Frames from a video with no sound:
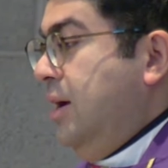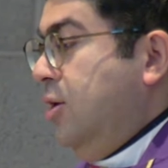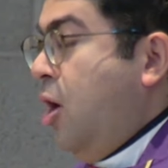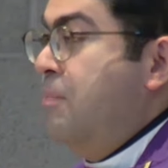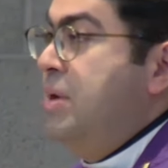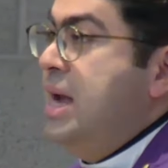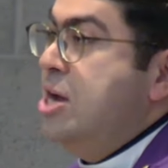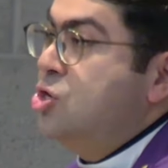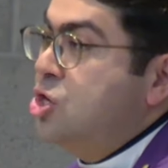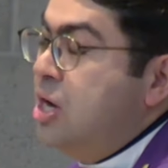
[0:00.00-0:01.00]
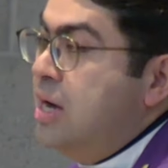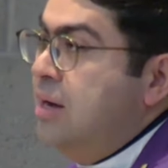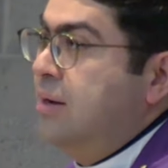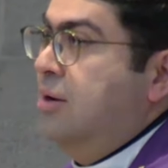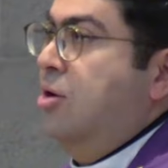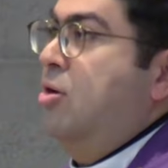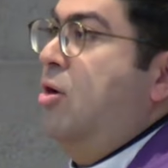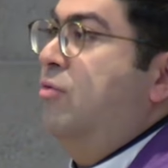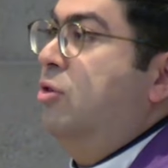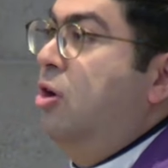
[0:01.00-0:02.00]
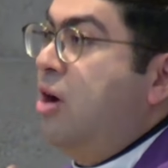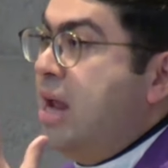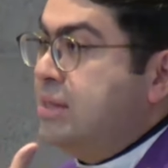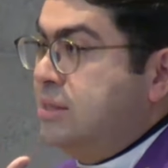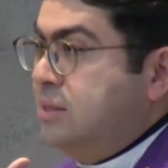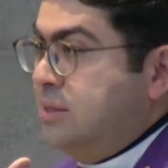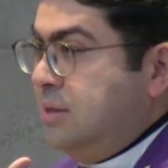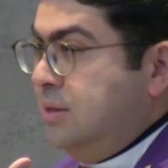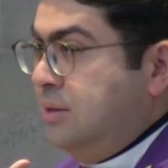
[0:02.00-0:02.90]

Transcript: combination of grace,